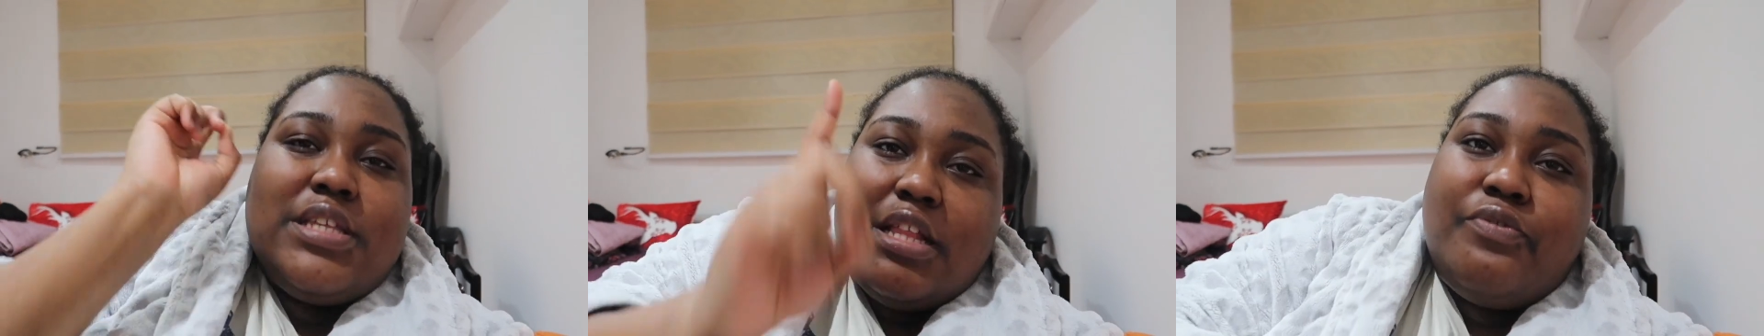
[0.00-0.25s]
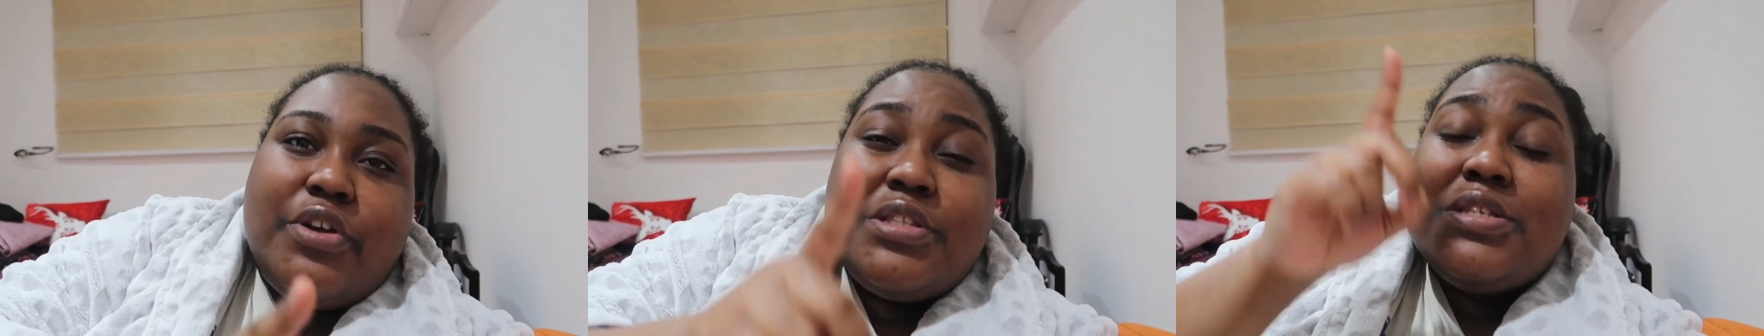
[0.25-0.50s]
tell
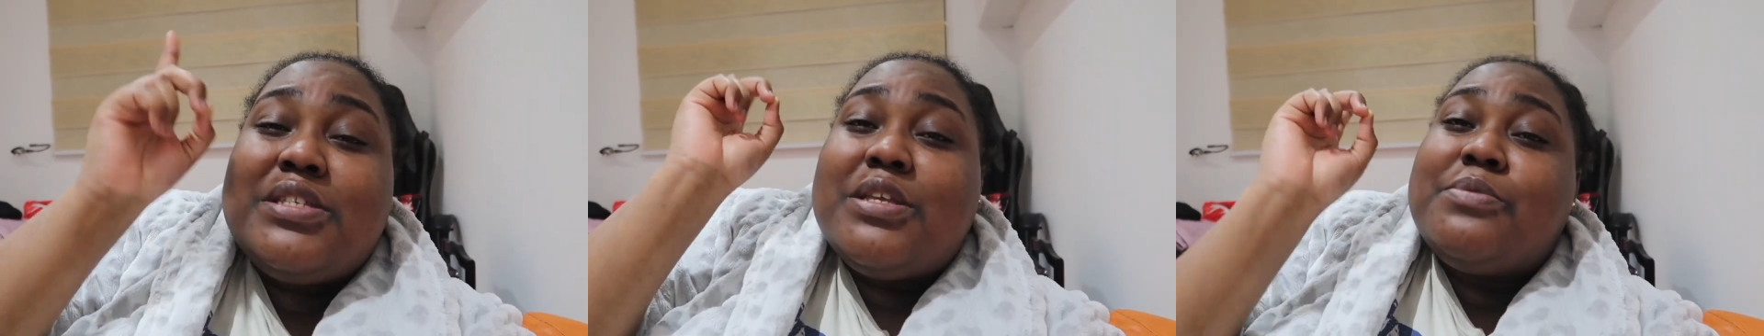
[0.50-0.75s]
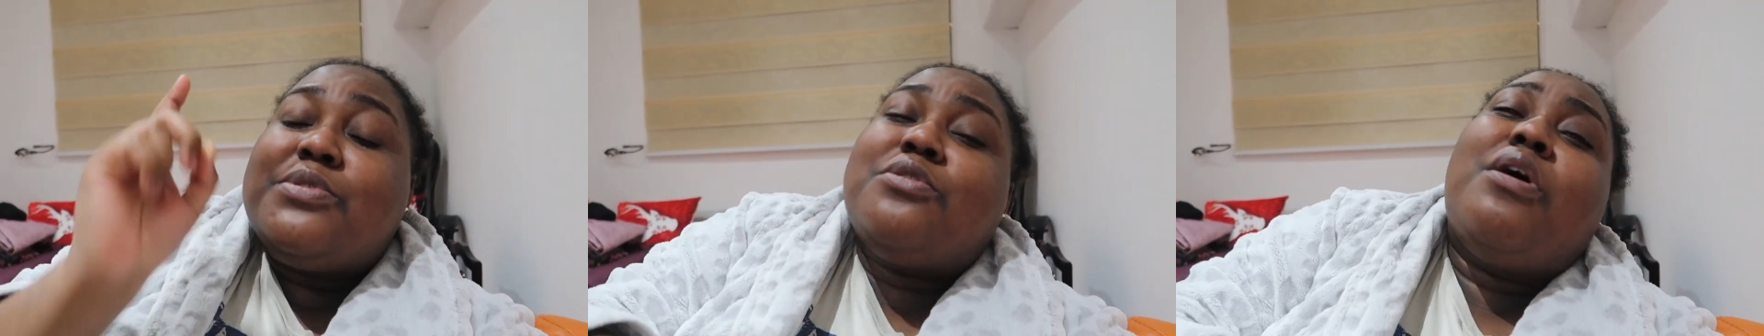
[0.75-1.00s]
a friend to
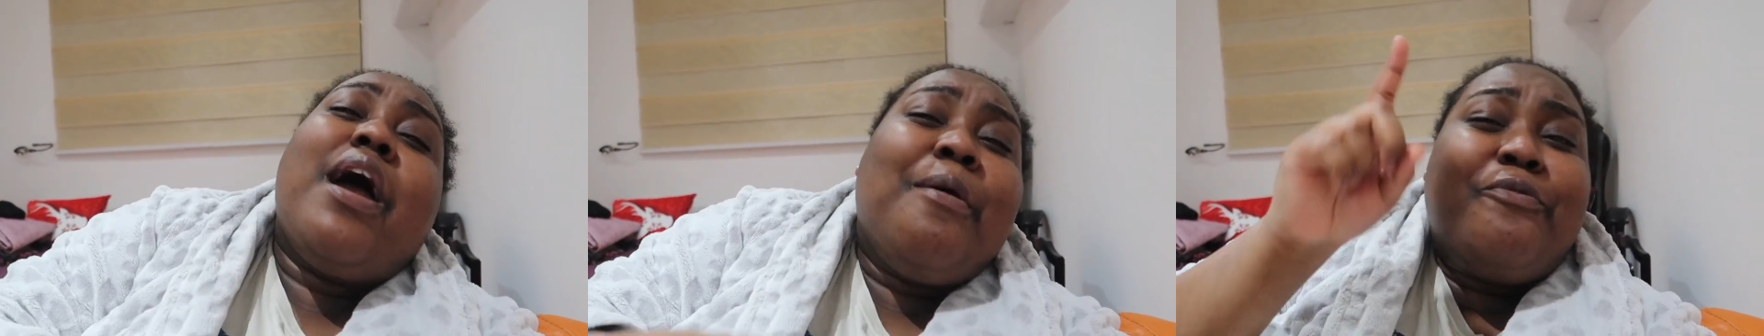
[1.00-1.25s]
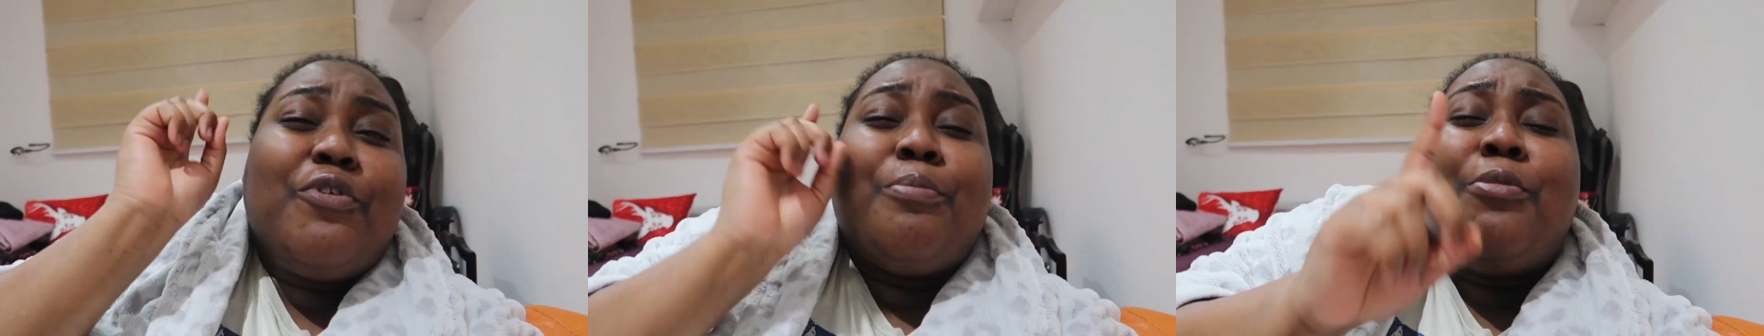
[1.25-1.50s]

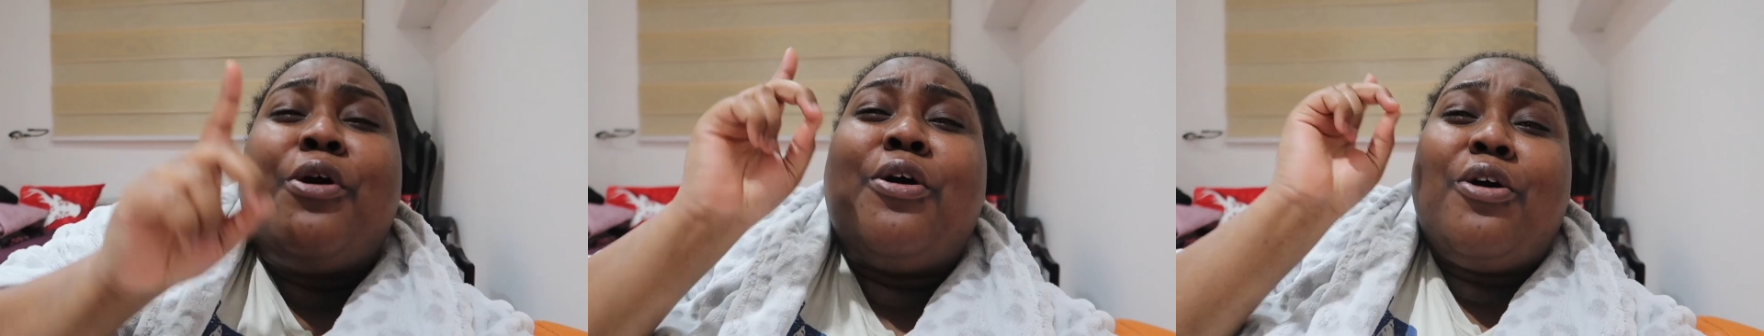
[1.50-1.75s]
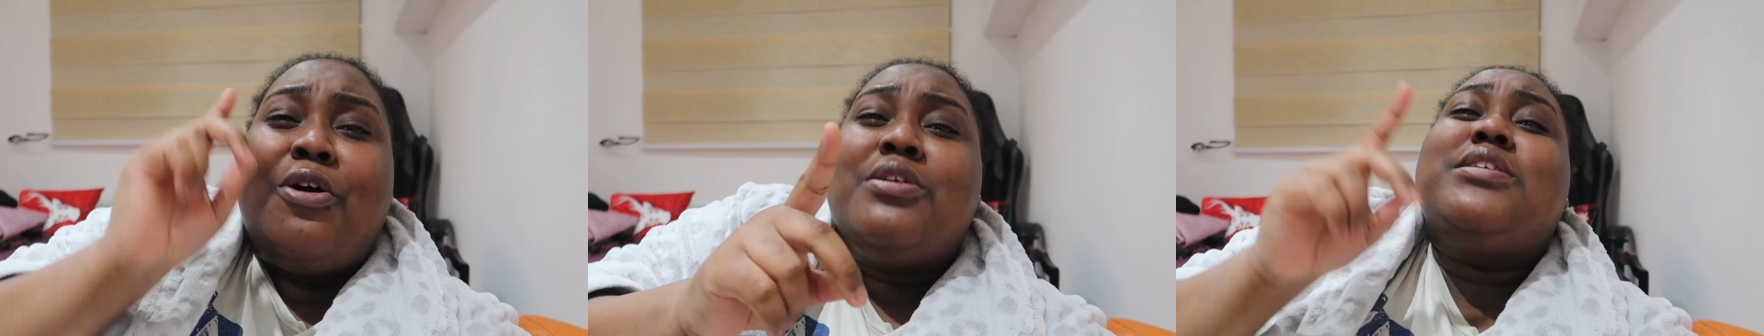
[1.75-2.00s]
subscribe for
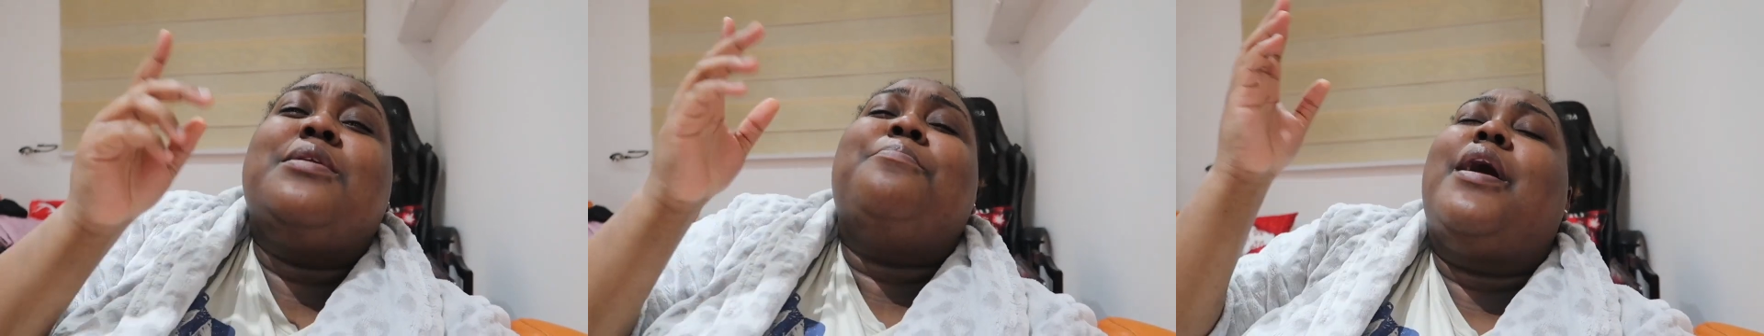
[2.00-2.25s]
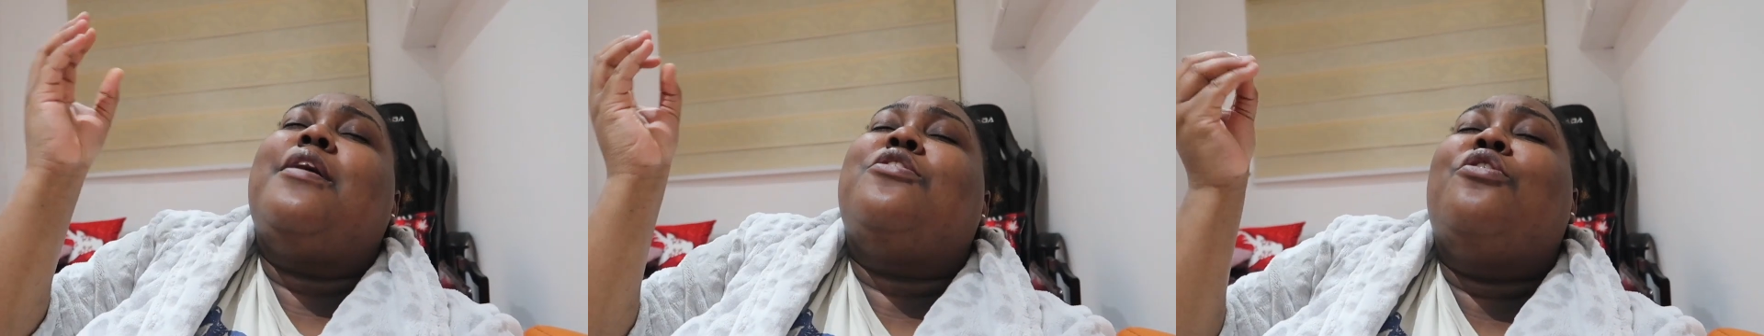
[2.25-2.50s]
more content
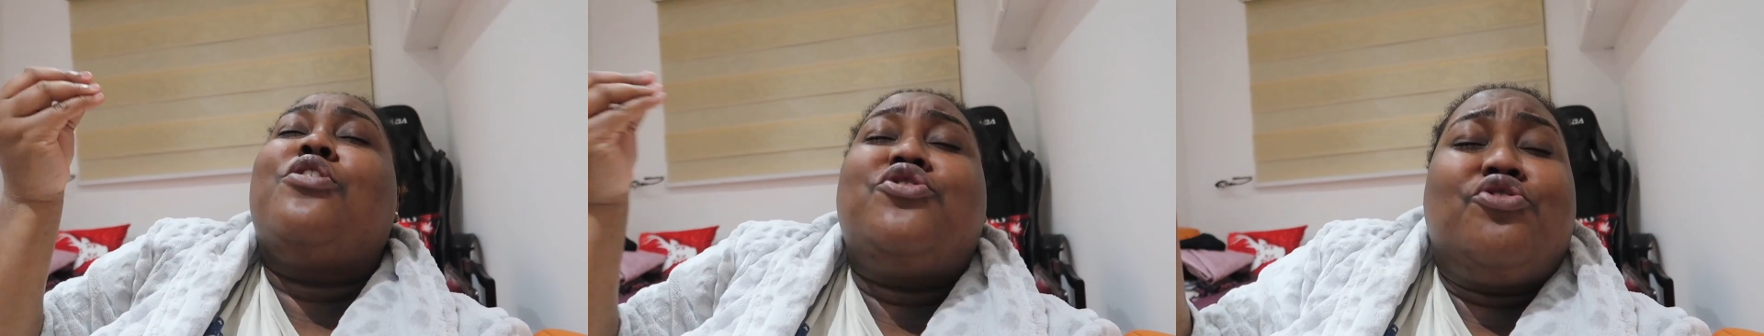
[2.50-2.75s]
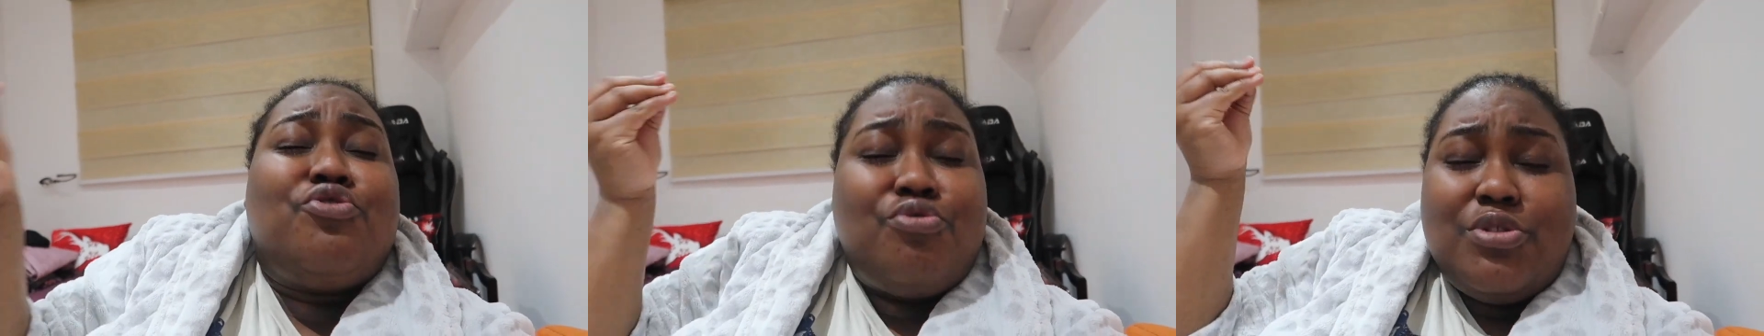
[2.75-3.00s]
by yours
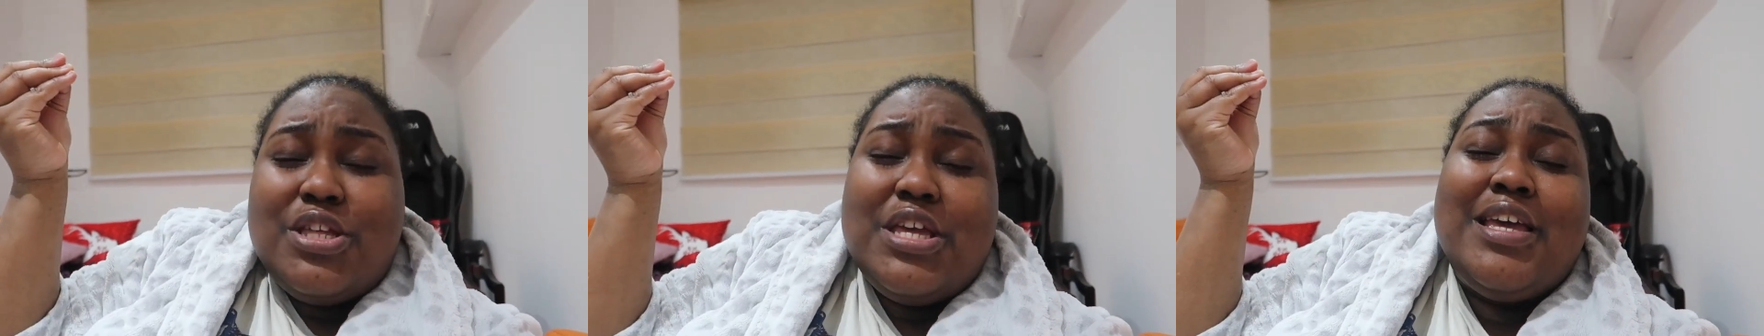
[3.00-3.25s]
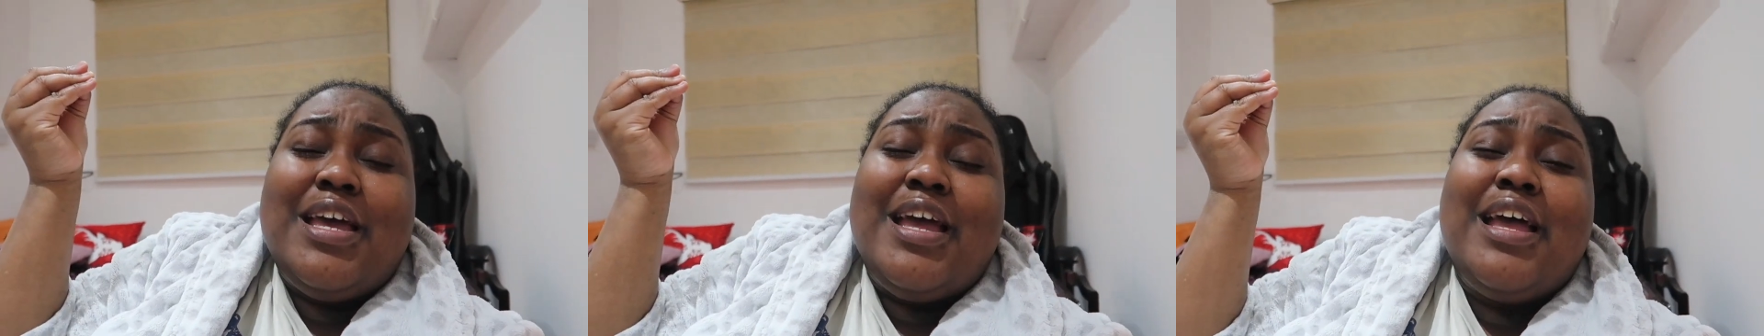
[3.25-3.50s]

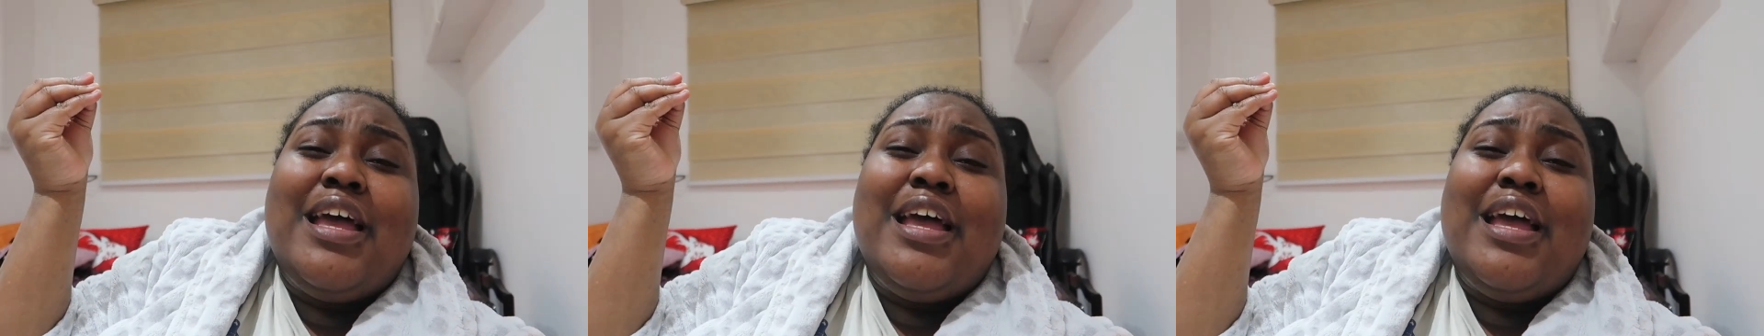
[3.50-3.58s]
truly